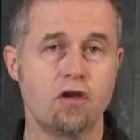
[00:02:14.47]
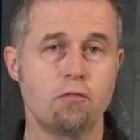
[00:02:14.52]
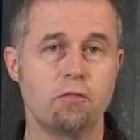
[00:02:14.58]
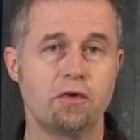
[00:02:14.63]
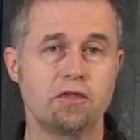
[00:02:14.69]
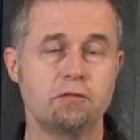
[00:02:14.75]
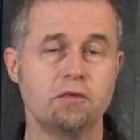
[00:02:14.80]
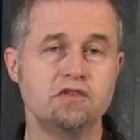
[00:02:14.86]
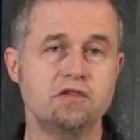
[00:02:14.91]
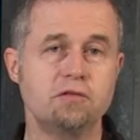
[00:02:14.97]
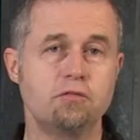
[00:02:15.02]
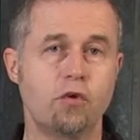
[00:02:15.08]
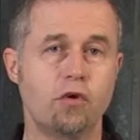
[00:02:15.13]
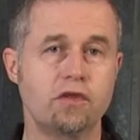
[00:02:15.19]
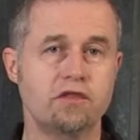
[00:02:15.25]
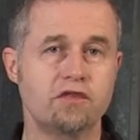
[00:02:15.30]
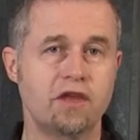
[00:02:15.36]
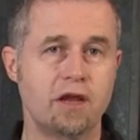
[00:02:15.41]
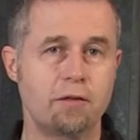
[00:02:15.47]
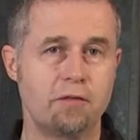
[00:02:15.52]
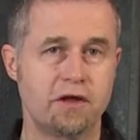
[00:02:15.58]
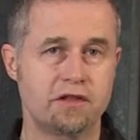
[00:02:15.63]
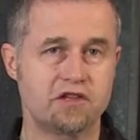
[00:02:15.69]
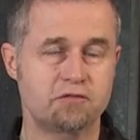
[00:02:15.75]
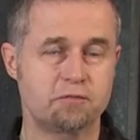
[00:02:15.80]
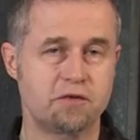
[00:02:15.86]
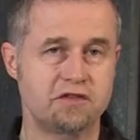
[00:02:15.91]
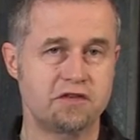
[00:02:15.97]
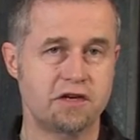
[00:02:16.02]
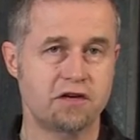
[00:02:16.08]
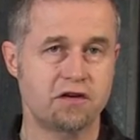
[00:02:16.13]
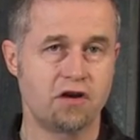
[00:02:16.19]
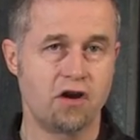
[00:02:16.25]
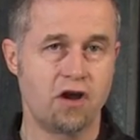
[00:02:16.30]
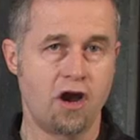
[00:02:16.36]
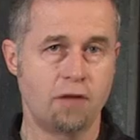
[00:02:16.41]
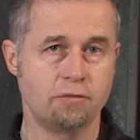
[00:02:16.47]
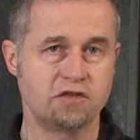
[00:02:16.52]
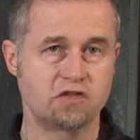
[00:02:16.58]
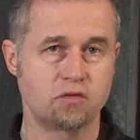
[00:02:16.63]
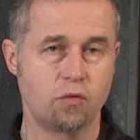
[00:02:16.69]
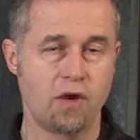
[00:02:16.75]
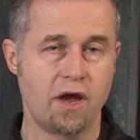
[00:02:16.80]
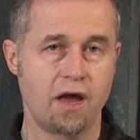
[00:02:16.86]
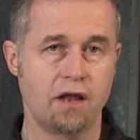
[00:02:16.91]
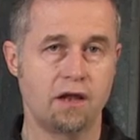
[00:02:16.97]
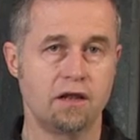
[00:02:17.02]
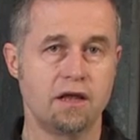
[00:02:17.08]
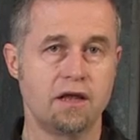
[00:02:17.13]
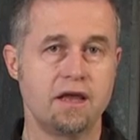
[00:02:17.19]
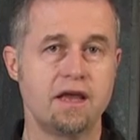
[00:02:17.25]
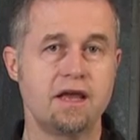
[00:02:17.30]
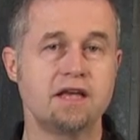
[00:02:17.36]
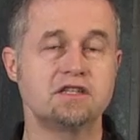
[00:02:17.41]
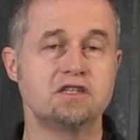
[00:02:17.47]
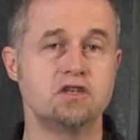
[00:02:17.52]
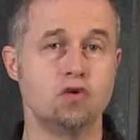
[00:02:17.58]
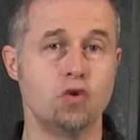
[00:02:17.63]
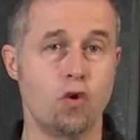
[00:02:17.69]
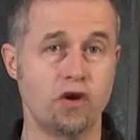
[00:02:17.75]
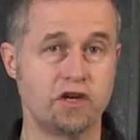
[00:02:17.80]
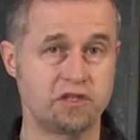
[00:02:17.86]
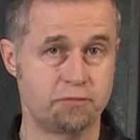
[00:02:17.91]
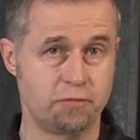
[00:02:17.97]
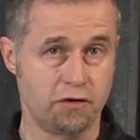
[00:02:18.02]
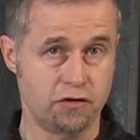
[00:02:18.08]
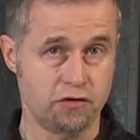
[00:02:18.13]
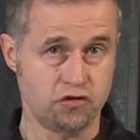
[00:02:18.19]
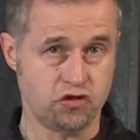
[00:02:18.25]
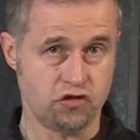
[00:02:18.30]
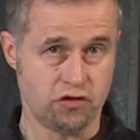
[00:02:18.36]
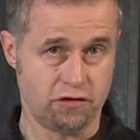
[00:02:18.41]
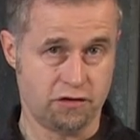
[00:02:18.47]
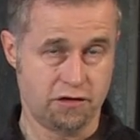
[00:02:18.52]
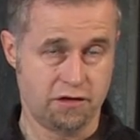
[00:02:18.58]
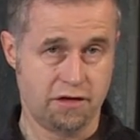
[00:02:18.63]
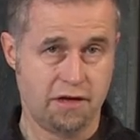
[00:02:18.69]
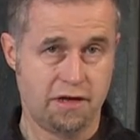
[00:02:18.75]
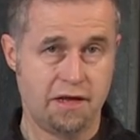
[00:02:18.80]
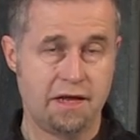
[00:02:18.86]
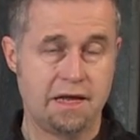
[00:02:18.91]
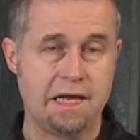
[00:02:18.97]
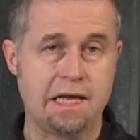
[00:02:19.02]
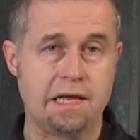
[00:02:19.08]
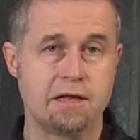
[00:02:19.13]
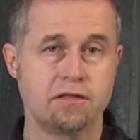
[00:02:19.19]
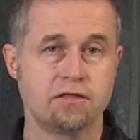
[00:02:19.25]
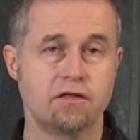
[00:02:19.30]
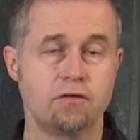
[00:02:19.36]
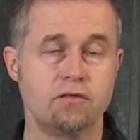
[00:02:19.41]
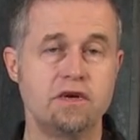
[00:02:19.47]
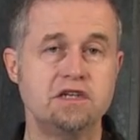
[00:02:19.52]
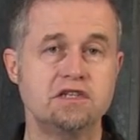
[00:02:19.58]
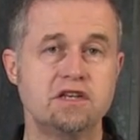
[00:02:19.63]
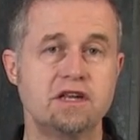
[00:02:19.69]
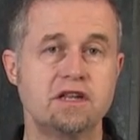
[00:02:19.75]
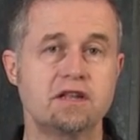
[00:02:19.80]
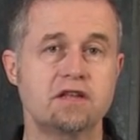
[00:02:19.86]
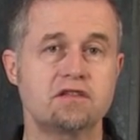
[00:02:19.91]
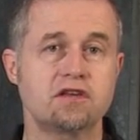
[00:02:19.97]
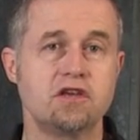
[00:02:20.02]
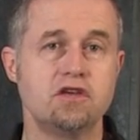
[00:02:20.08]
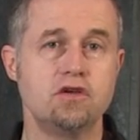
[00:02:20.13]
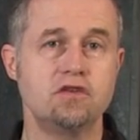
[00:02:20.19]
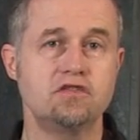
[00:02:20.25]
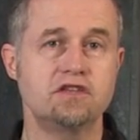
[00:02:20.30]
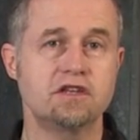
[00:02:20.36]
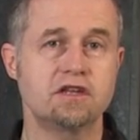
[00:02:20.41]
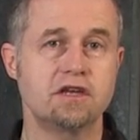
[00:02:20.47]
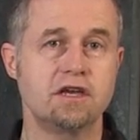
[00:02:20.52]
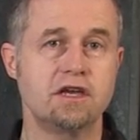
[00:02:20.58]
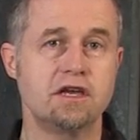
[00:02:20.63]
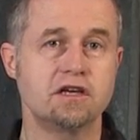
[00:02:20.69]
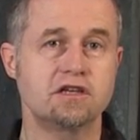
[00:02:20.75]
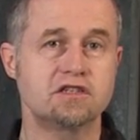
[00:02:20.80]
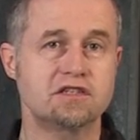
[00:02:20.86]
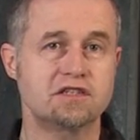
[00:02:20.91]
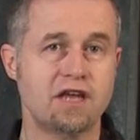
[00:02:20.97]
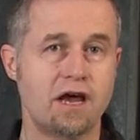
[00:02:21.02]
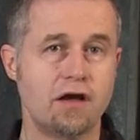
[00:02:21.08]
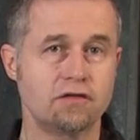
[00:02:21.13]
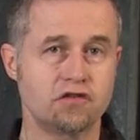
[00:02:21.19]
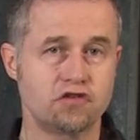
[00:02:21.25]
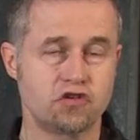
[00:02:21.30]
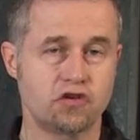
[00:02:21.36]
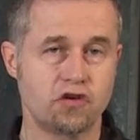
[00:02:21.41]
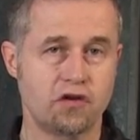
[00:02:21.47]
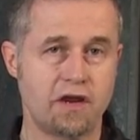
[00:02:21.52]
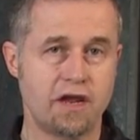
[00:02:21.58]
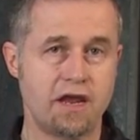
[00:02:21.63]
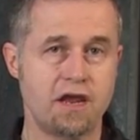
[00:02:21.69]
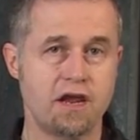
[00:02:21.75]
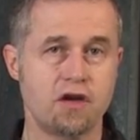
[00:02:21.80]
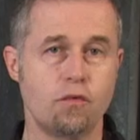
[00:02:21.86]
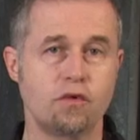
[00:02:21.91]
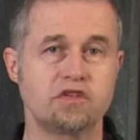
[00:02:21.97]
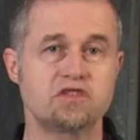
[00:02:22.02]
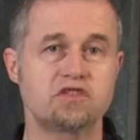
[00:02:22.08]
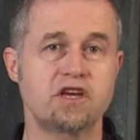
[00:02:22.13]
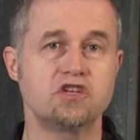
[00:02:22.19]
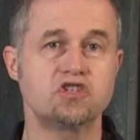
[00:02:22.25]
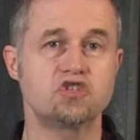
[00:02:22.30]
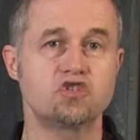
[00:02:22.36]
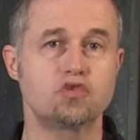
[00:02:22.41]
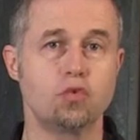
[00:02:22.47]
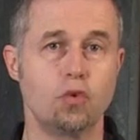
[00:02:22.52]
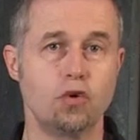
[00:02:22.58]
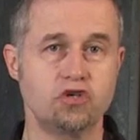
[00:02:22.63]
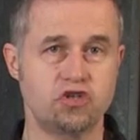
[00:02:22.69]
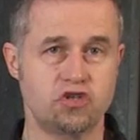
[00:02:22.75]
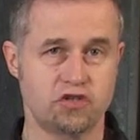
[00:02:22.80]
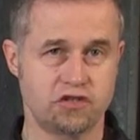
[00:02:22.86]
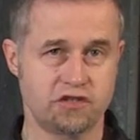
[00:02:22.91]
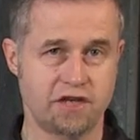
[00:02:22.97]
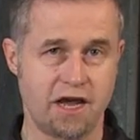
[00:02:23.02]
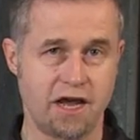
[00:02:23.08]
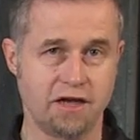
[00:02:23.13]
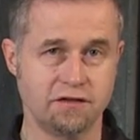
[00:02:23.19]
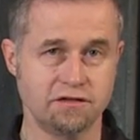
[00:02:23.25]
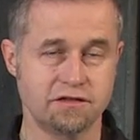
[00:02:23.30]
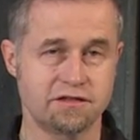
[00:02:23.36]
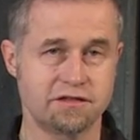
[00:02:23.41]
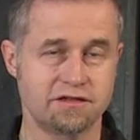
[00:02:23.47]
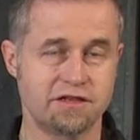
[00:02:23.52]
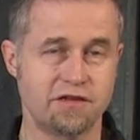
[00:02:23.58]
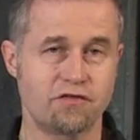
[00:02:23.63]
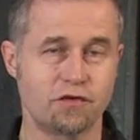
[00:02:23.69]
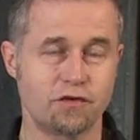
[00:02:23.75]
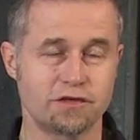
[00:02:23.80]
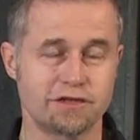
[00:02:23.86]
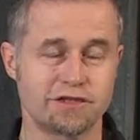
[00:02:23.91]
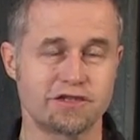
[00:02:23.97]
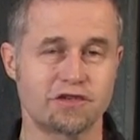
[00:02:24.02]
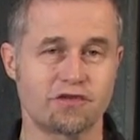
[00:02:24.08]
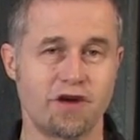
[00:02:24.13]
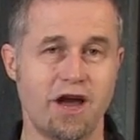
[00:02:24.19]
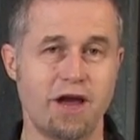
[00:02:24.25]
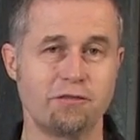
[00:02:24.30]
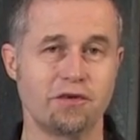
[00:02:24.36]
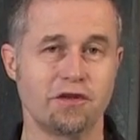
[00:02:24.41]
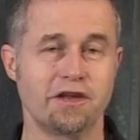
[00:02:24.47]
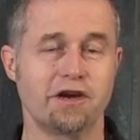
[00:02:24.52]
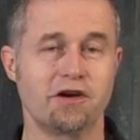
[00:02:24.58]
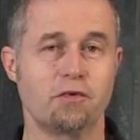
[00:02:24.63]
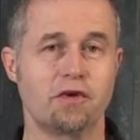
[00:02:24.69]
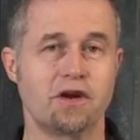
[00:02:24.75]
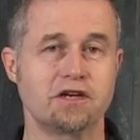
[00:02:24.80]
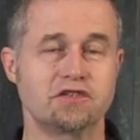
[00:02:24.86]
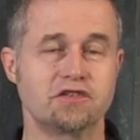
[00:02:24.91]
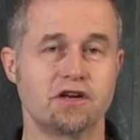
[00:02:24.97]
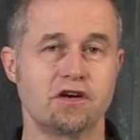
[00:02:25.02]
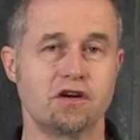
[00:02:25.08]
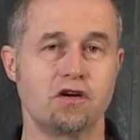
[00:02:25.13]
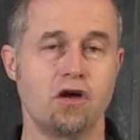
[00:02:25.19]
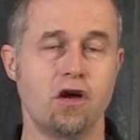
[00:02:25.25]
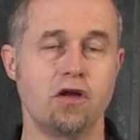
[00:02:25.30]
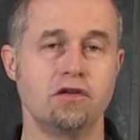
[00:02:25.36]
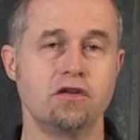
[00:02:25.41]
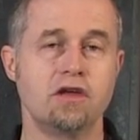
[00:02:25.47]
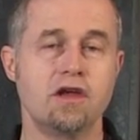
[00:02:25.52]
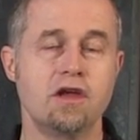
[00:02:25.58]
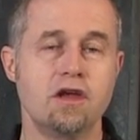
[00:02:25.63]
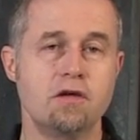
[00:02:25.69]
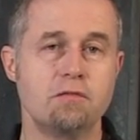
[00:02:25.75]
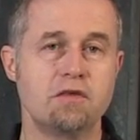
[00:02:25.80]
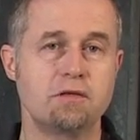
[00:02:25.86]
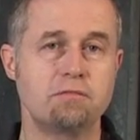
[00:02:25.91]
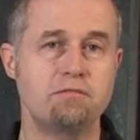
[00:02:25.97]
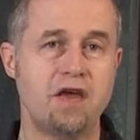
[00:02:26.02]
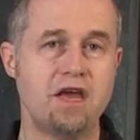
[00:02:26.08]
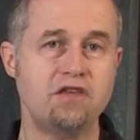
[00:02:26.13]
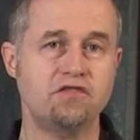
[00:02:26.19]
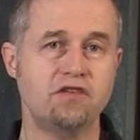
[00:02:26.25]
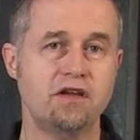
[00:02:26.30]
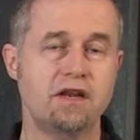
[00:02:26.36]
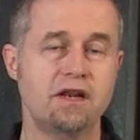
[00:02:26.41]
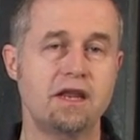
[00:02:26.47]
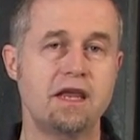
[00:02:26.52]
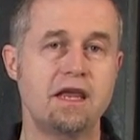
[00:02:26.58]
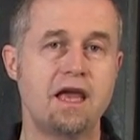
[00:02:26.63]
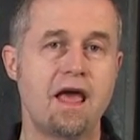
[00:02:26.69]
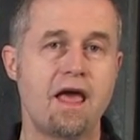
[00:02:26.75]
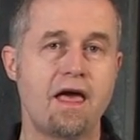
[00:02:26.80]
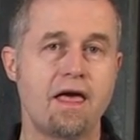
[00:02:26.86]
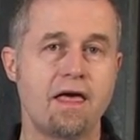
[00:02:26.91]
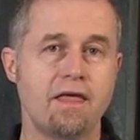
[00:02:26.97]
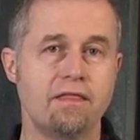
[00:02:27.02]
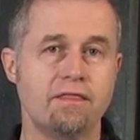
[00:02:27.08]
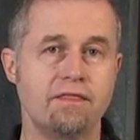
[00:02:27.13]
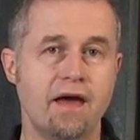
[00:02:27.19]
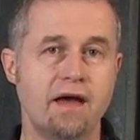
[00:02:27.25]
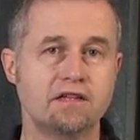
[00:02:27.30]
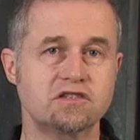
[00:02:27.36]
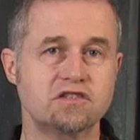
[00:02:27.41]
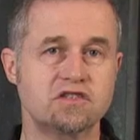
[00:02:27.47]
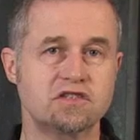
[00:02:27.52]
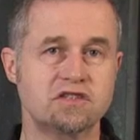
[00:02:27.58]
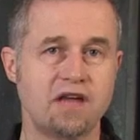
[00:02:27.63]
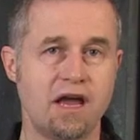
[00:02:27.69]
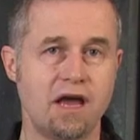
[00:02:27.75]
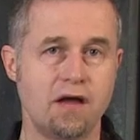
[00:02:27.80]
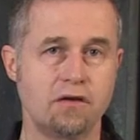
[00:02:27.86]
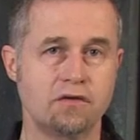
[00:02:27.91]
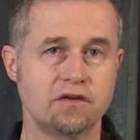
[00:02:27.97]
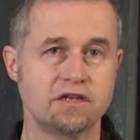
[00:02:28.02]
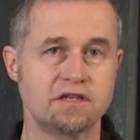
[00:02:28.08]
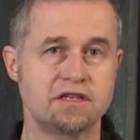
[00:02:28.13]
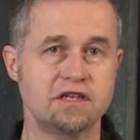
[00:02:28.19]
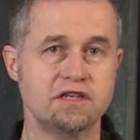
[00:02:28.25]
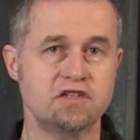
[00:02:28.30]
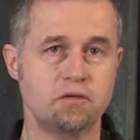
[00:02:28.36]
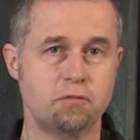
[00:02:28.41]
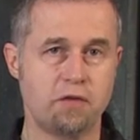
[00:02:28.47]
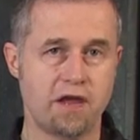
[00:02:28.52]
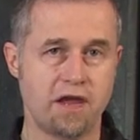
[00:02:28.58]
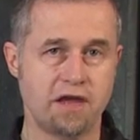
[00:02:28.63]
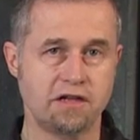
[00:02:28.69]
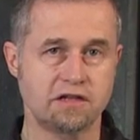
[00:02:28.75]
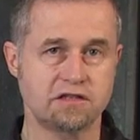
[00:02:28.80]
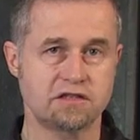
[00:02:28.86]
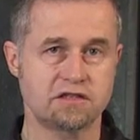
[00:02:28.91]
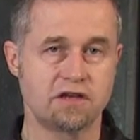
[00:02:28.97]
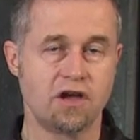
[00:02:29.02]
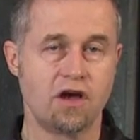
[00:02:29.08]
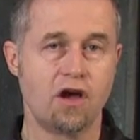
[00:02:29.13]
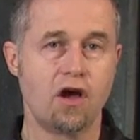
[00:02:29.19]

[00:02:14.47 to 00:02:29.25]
But the most important thing about this particular alarm as well is noise pollution. The reasoning that they're using the sound that you're going to hear, which is a swoosh sound, it's difficult to describe, you'll hear it when I turn it on, but basically that sound dissipates